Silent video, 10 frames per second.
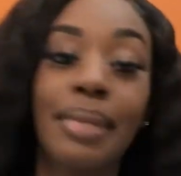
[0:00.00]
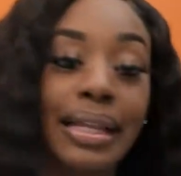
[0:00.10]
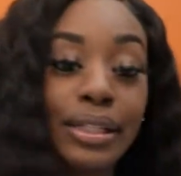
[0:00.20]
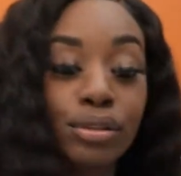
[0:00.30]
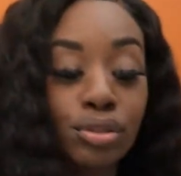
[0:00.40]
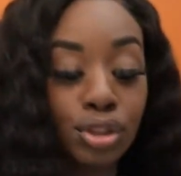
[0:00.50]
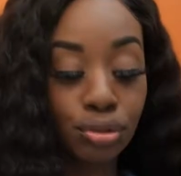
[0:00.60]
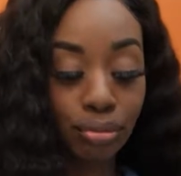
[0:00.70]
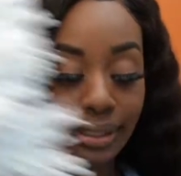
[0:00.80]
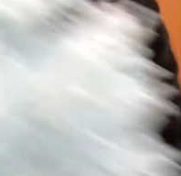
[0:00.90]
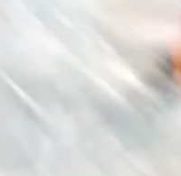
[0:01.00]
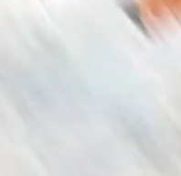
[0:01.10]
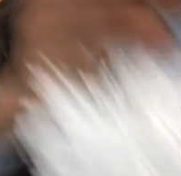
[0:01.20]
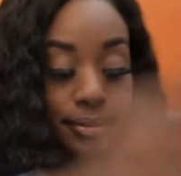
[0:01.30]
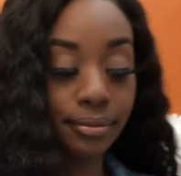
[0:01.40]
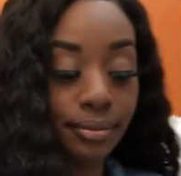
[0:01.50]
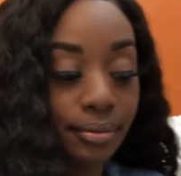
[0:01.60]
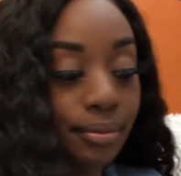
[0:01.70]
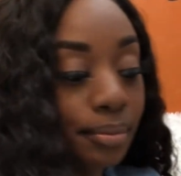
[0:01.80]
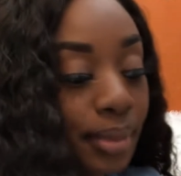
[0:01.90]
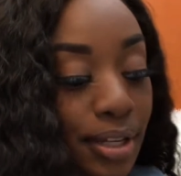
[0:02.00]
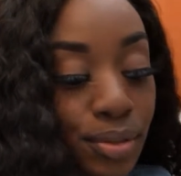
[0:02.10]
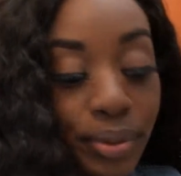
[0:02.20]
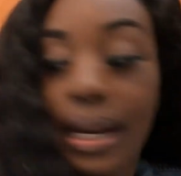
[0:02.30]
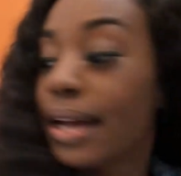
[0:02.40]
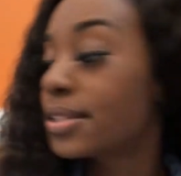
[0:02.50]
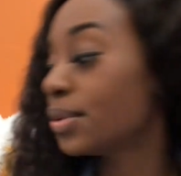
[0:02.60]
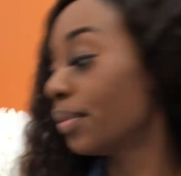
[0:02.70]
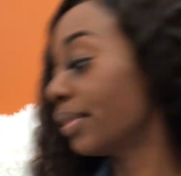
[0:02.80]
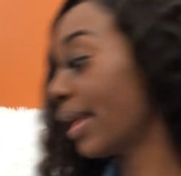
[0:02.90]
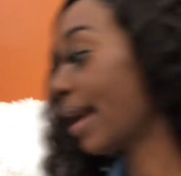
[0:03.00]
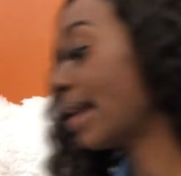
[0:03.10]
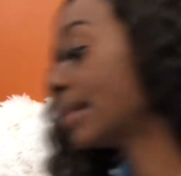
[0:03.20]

my little tree down because we're not doing that.